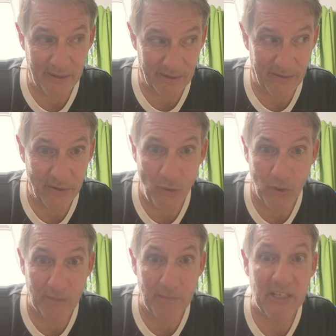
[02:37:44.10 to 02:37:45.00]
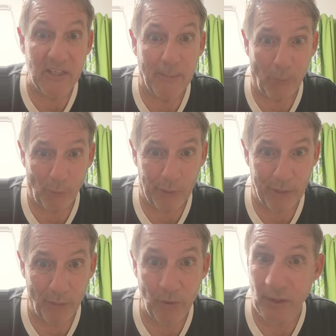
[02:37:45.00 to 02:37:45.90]
you could be
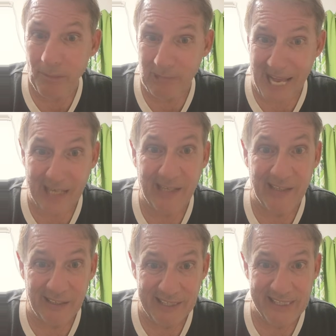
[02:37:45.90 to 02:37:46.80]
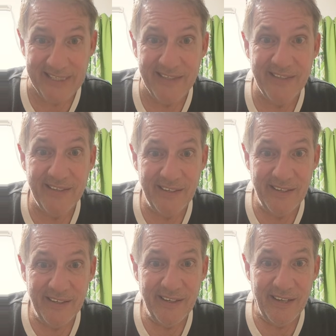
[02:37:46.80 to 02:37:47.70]
deported with a blacklist
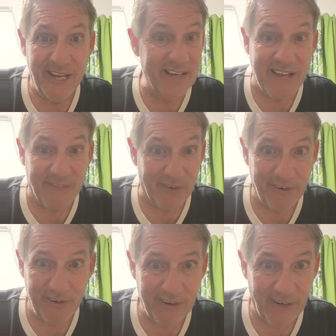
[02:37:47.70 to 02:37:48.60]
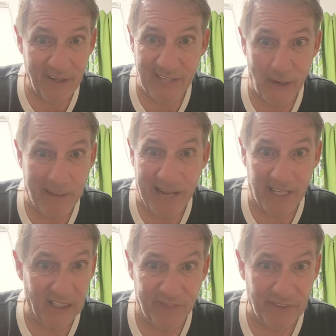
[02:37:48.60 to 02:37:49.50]
and never allowed
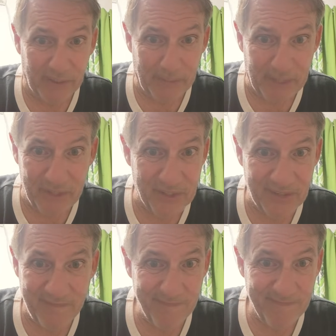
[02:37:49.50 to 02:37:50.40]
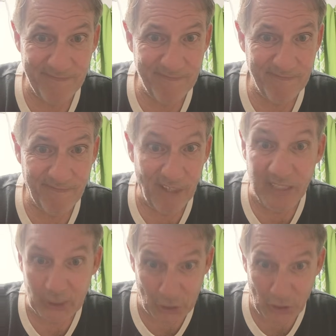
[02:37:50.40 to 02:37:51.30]
back in the Philippines. They'll
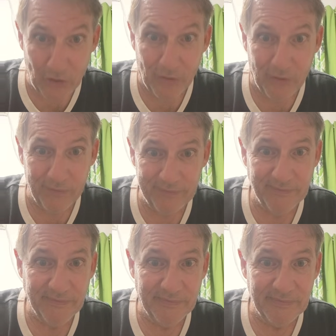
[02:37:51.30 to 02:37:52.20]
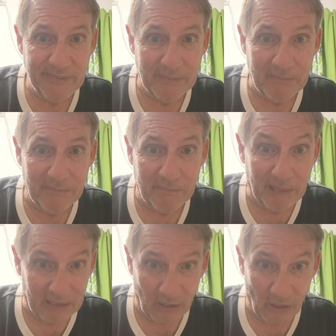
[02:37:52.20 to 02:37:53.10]
let you go,
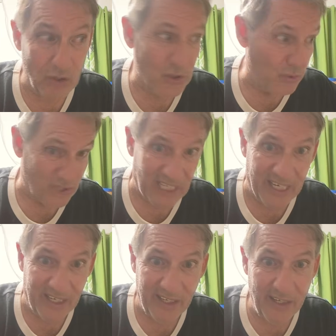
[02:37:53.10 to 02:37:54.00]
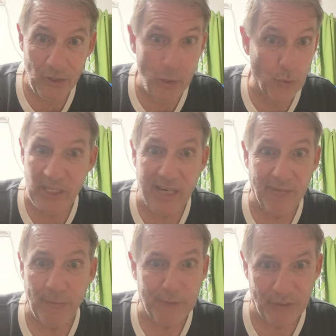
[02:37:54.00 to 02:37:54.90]
but they'll also say you can
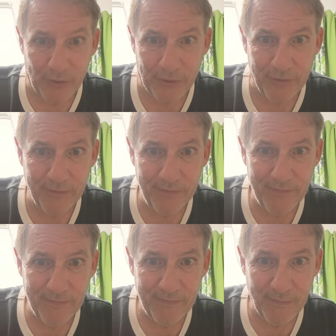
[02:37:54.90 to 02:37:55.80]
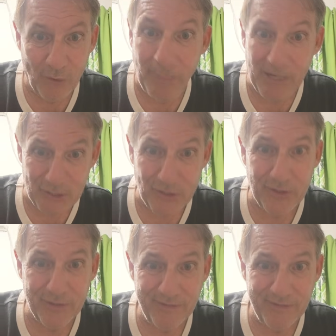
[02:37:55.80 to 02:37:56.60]
never return. Goodbye, sir.